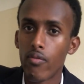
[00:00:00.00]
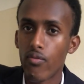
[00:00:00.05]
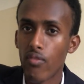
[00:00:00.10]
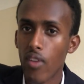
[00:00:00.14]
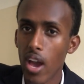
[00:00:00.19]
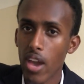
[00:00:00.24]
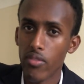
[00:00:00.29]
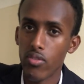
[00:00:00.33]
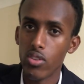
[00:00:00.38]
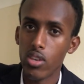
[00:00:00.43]

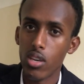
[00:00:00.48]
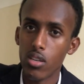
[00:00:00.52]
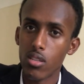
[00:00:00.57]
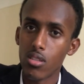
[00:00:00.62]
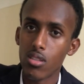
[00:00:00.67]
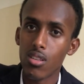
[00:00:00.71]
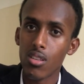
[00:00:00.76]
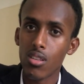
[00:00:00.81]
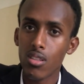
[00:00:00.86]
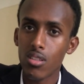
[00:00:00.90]
5
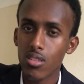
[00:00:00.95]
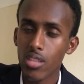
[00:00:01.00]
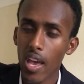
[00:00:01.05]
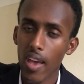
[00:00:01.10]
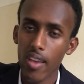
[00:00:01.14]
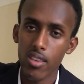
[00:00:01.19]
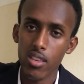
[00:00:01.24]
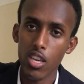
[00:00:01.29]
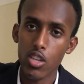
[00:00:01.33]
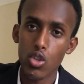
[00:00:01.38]
years,
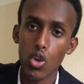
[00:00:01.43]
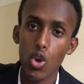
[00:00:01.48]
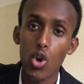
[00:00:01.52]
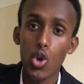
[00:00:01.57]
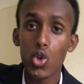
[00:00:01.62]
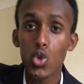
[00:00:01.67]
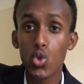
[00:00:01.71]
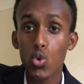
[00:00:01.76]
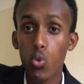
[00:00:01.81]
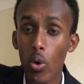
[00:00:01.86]
10 years,
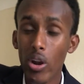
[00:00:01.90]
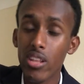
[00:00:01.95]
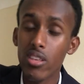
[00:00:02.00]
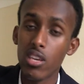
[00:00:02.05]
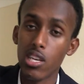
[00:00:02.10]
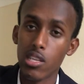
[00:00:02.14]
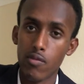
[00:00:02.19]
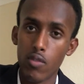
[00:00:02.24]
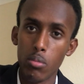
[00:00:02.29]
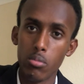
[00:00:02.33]
20
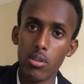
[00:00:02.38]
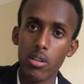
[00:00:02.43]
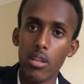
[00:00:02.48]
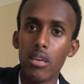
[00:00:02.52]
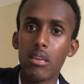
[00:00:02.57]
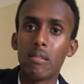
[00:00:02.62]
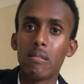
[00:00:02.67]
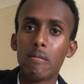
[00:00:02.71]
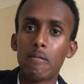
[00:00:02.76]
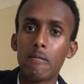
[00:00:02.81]
years from
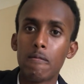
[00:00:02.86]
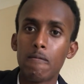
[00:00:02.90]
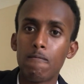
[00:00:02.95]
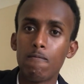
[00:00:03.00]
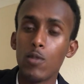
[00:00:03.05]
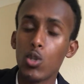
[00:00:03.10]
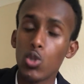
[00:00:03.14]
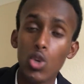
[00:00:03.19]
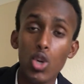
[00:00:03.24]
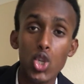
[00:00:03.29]
today.
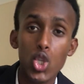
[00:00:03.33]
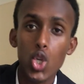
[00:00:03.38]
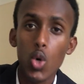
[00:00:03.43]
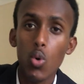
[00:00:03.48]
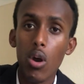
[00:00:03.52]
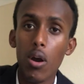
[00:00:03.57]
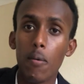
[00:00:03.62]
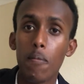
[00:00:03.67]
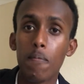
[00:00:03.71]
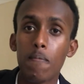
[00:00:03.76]
It's gonna
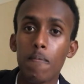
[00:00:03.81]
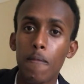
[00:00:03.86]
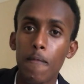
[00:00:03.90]
show up.